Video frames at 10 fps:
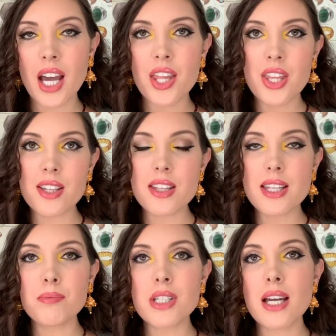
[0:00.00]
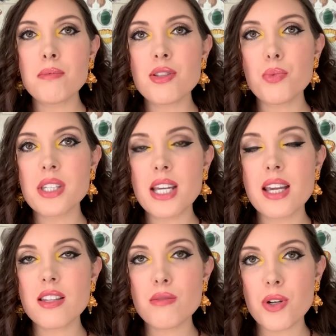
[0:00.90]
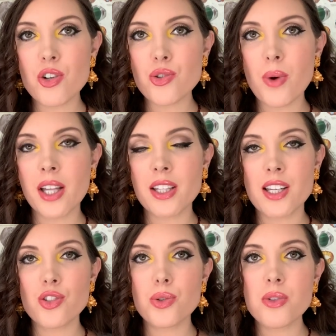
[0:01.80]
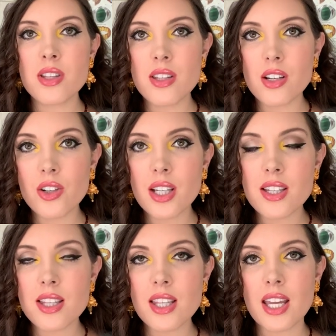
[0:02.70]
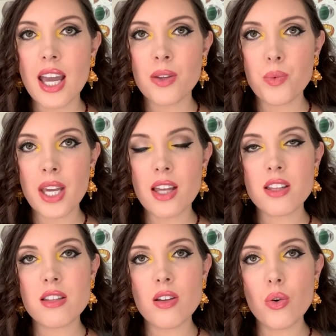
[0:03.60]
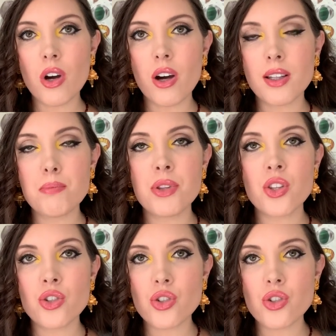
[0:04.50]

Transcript: I think sometimes we take spirituality too seriously and we get so caught up in the